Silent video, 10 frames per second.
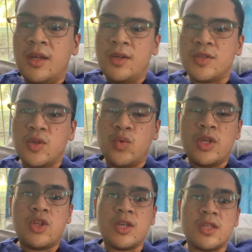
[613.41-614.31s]
So we
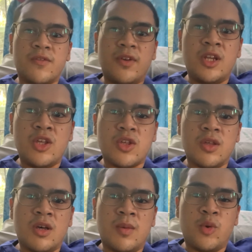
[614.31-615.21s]
just finished
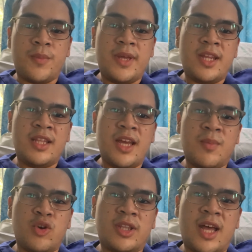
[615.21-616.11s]
the morbidity and
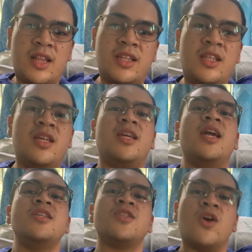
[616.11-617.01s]
mortality
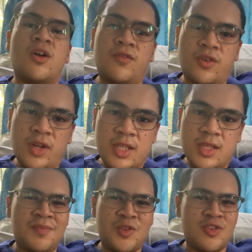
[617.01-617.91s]
case
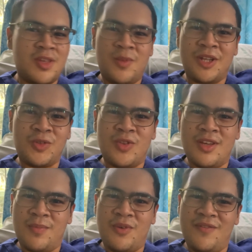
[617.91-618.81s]
conference. It's similar to
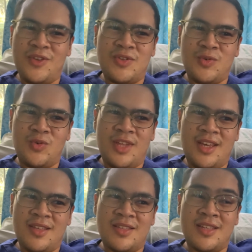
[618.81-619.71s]
the previous 2
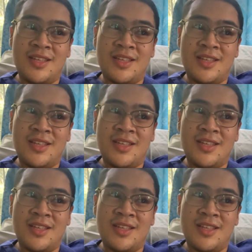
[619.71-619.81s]
days.